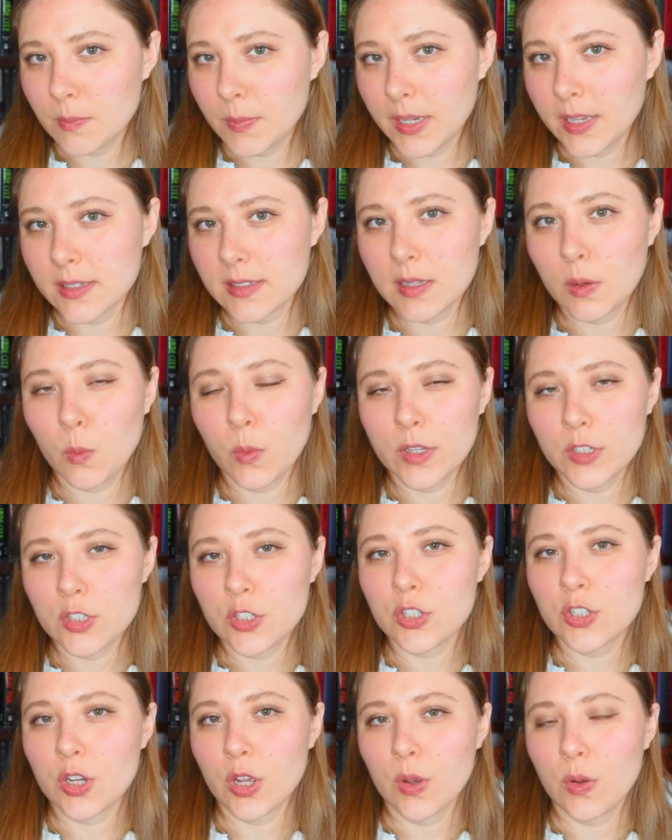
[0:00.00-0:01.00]
because it was
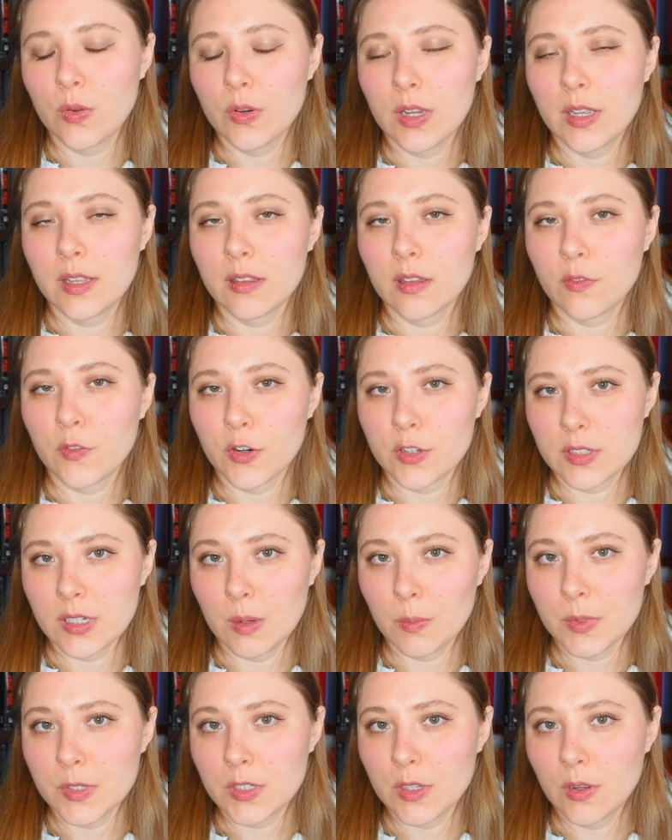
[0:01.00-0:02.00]
shown in the first
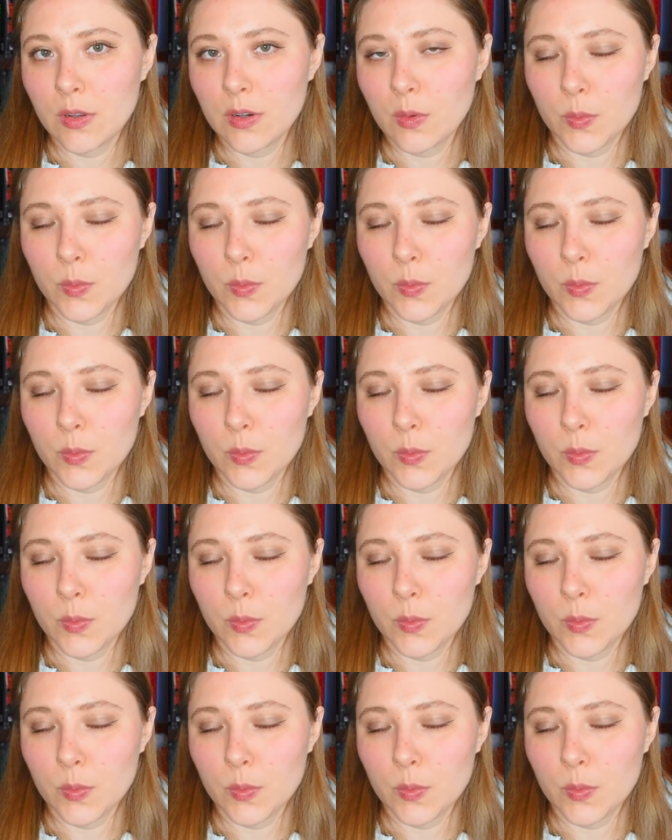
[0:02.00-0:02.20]
episode,